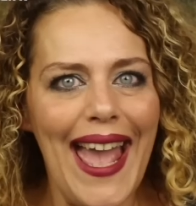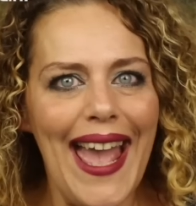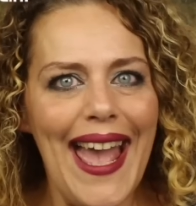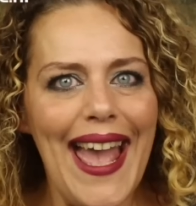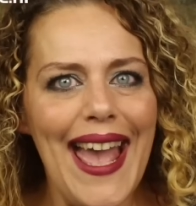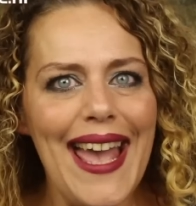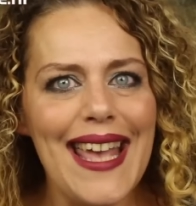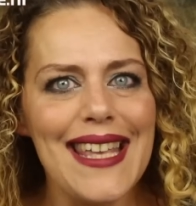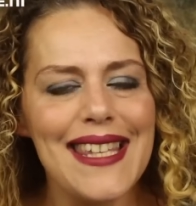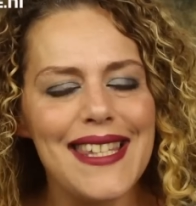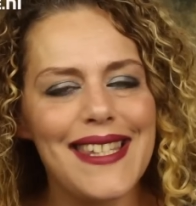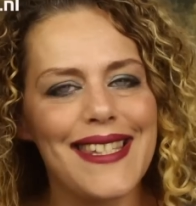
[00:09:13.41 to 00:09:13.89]

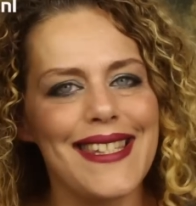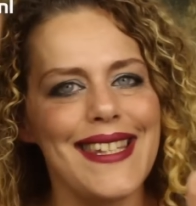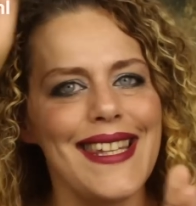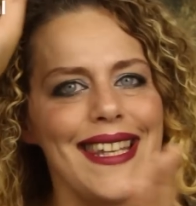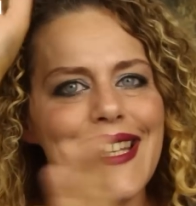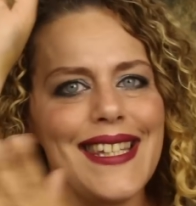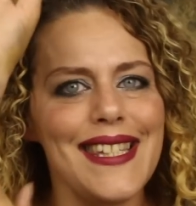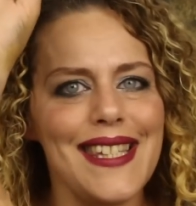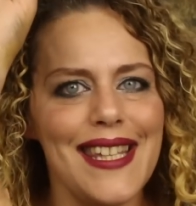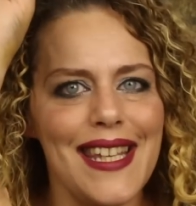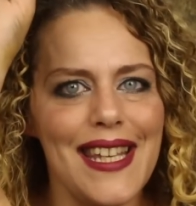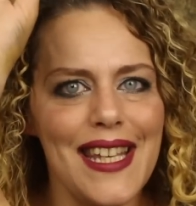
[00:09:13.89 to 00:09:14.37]
As
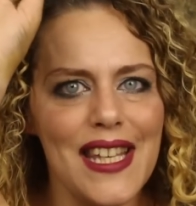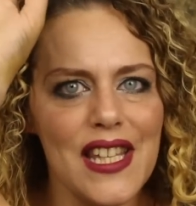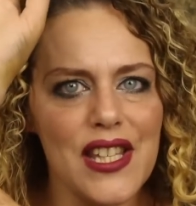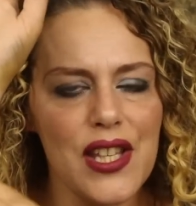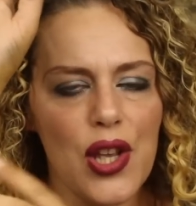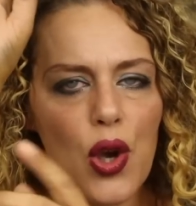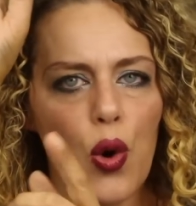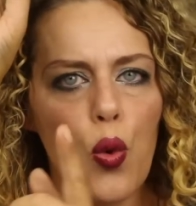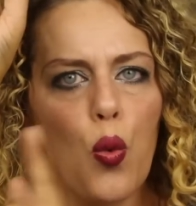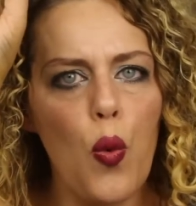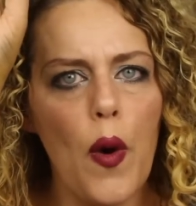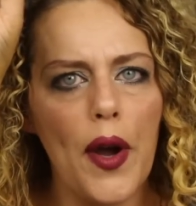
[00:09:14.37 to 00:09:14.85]
this
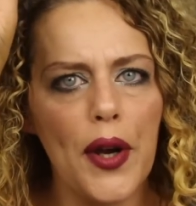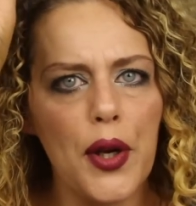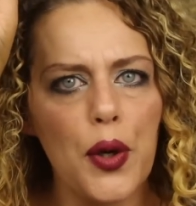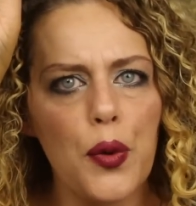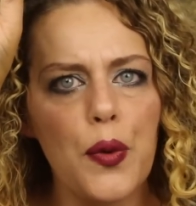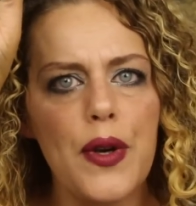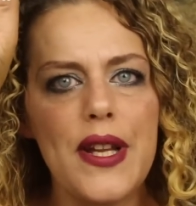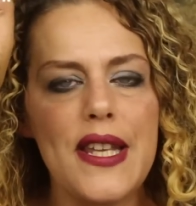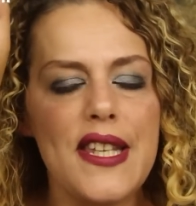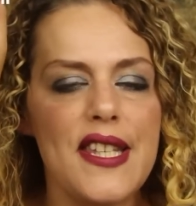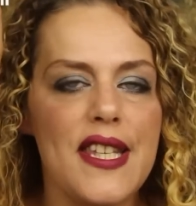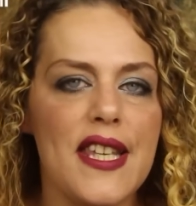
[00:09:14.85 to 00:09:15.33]
is a water
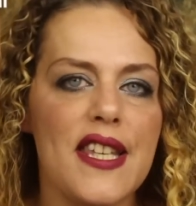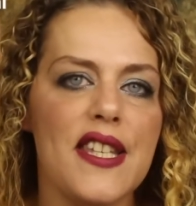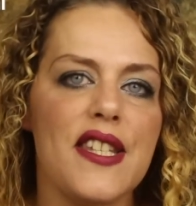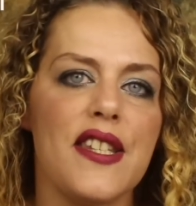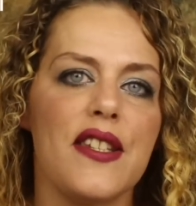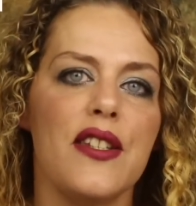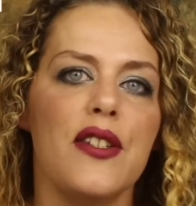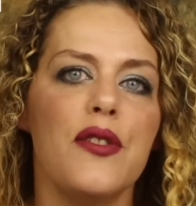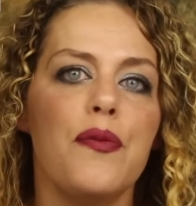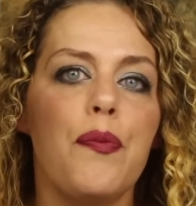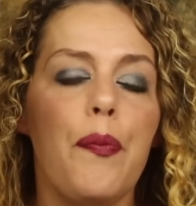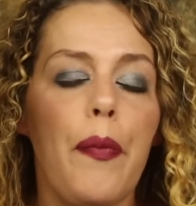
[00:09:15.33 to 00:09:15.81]

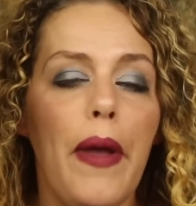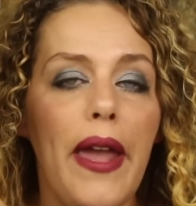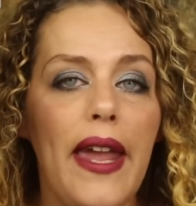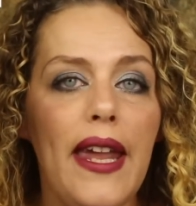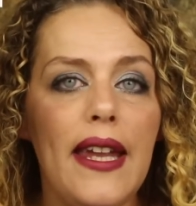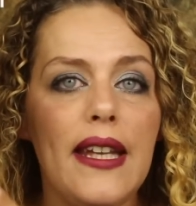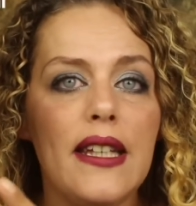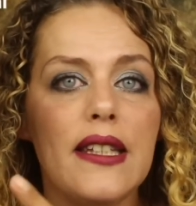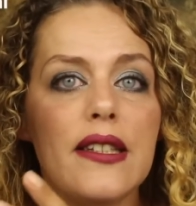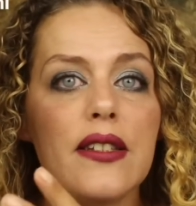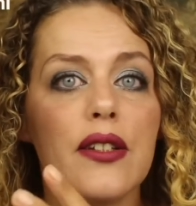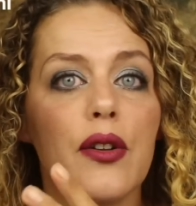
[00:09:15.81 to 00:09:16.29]
resistant
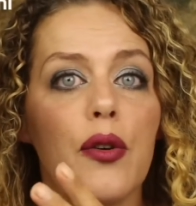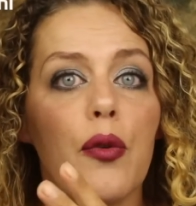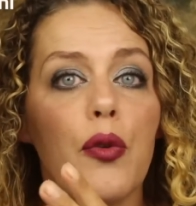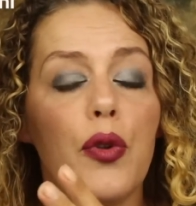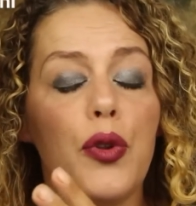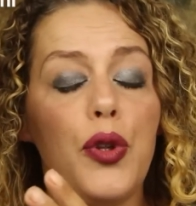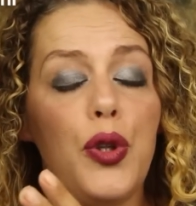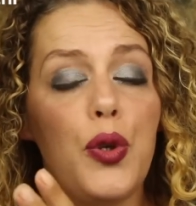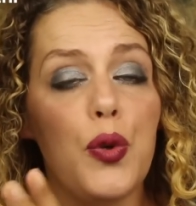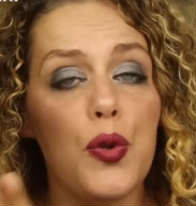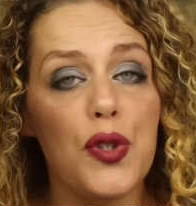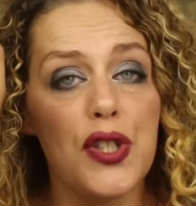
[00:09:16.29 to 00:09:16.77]
paint,
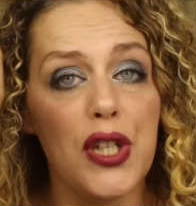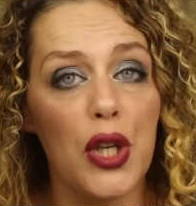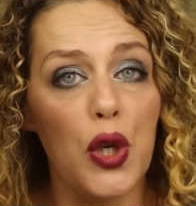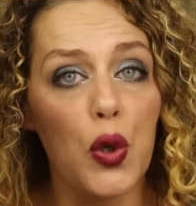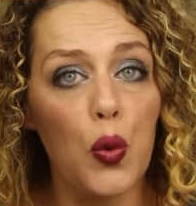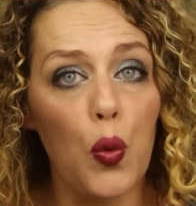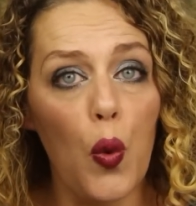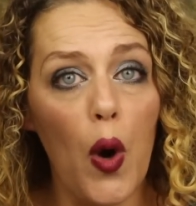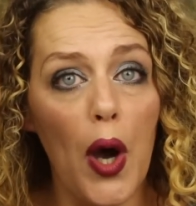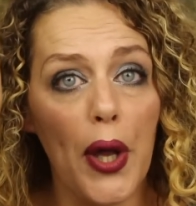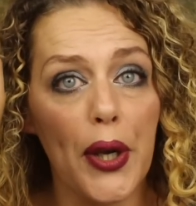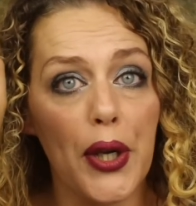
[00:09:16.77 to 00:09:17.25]

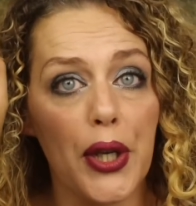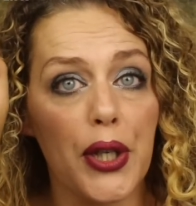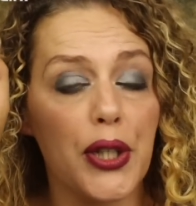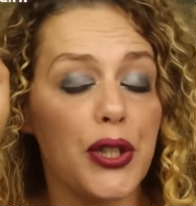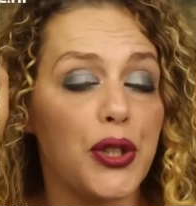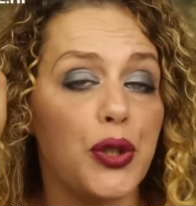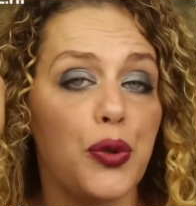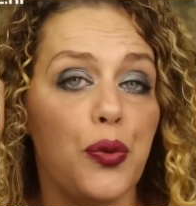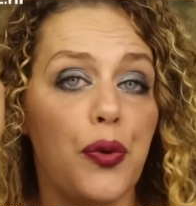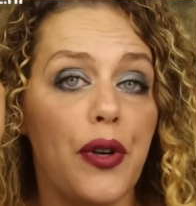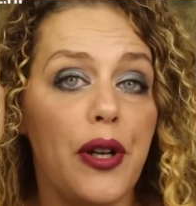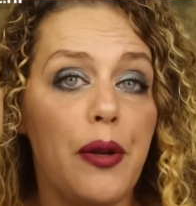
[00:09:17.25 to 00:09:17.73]
using water
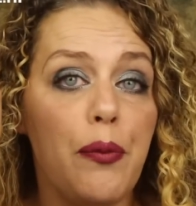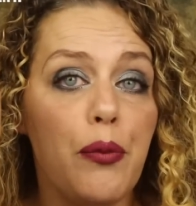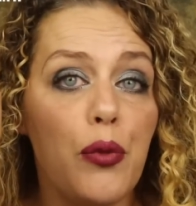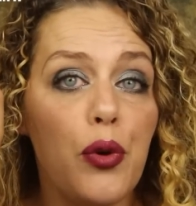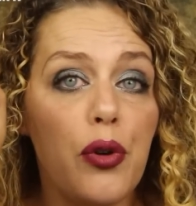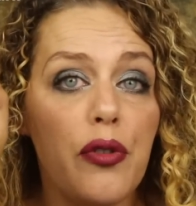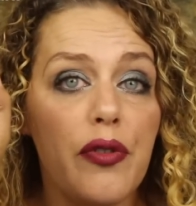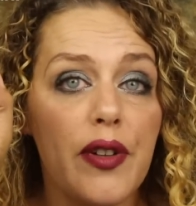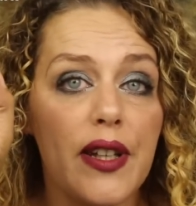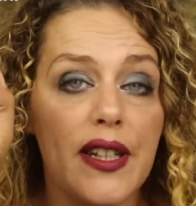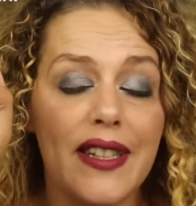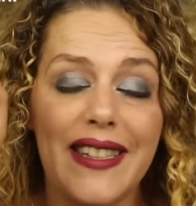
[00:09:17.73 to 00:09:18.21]
to
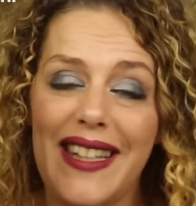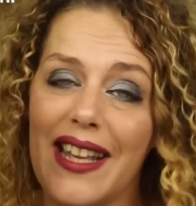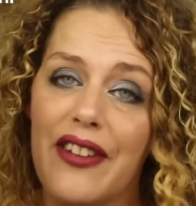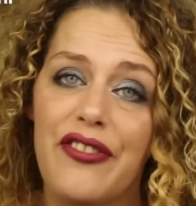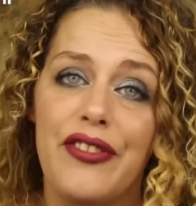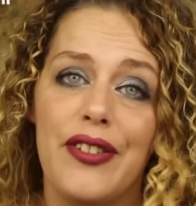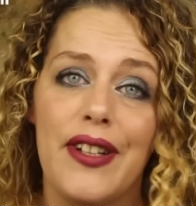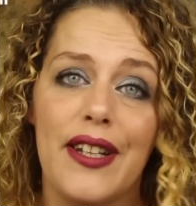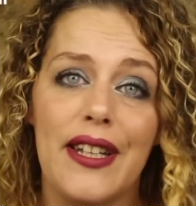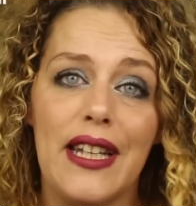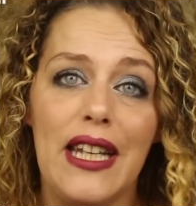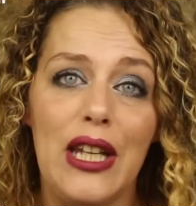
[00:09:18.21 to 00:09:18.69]
remove it
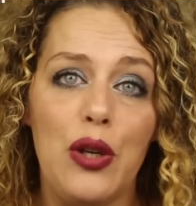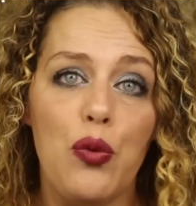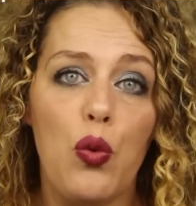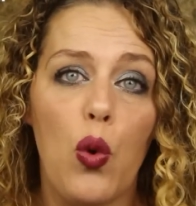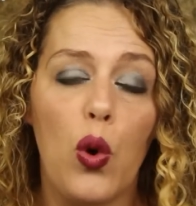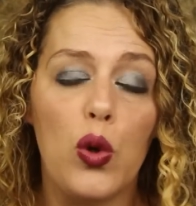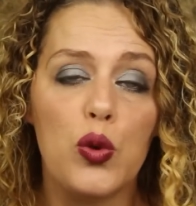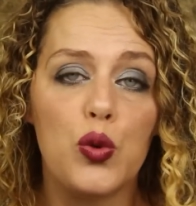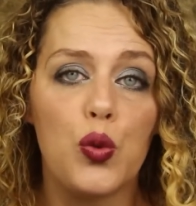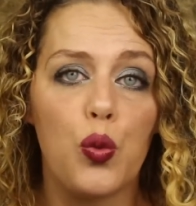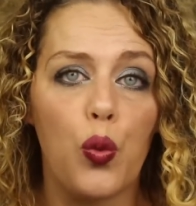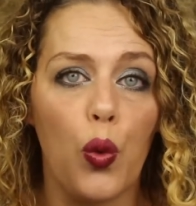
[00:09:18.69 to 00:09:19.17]
definitely
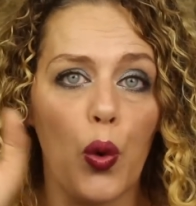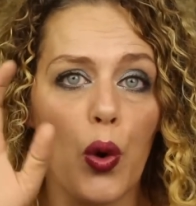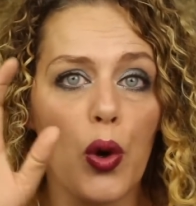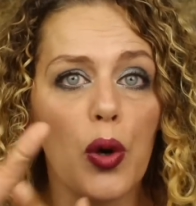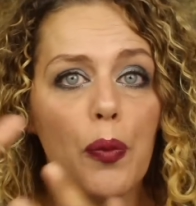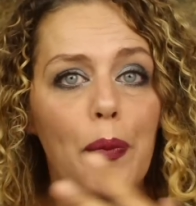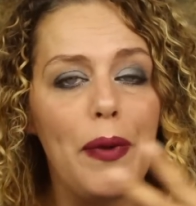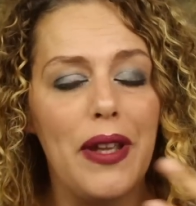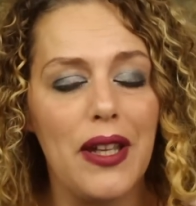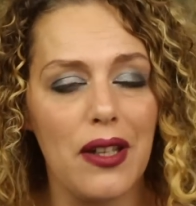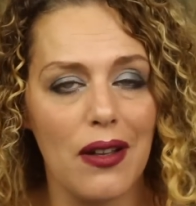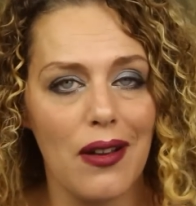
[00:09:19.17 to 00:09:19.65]
won't
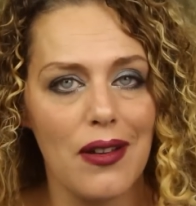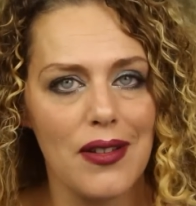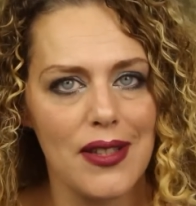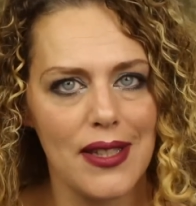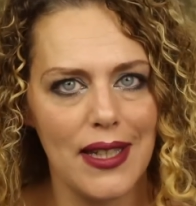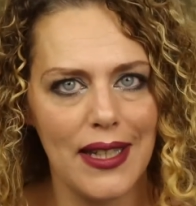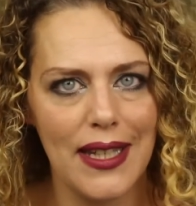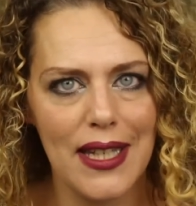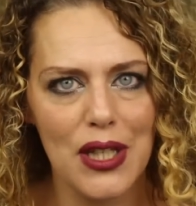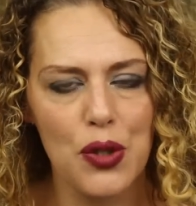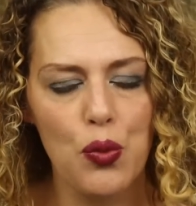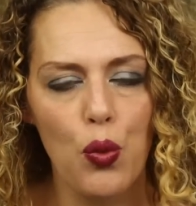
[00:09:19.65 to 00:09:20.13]
work because
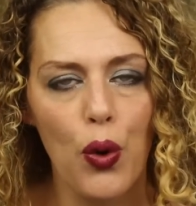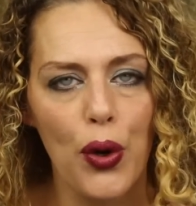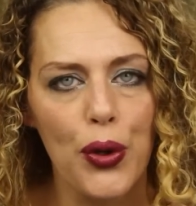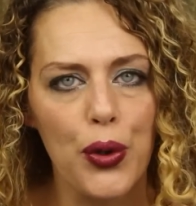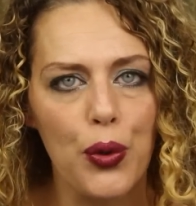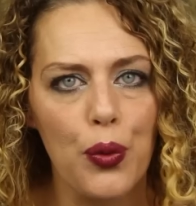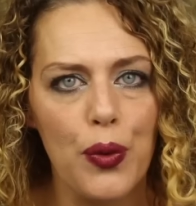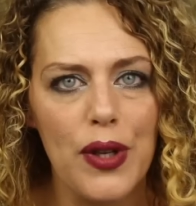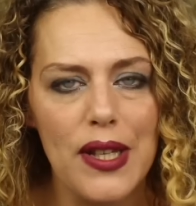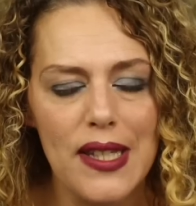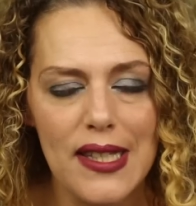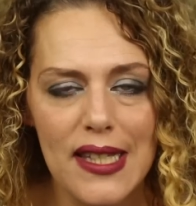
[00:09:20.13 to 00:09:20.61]
it is
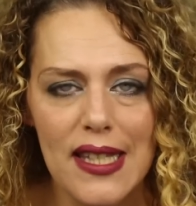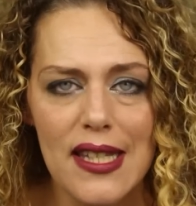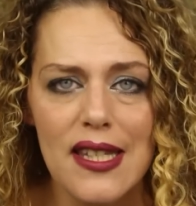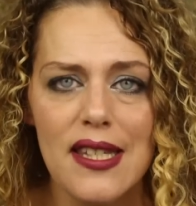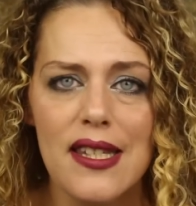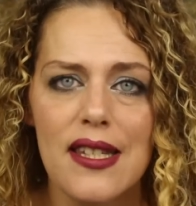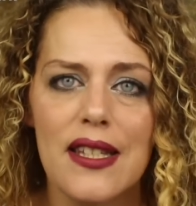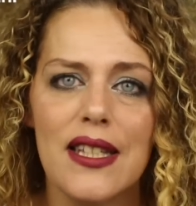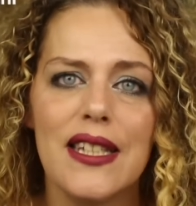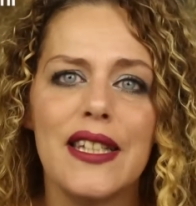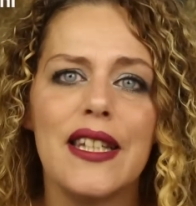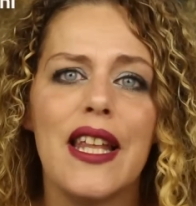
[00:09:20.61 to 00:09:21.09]
water
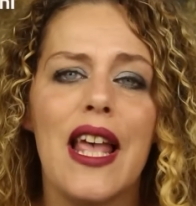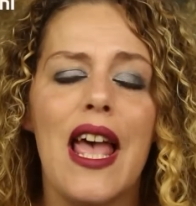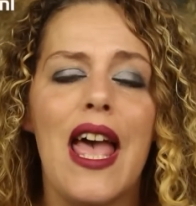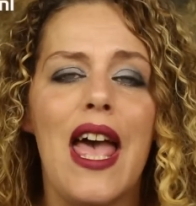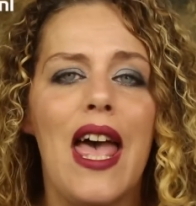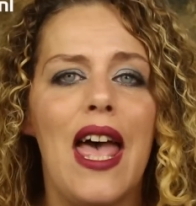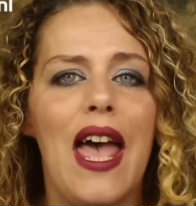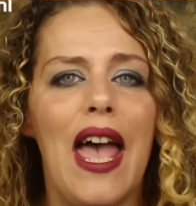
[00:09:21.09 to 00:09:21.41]
resistant,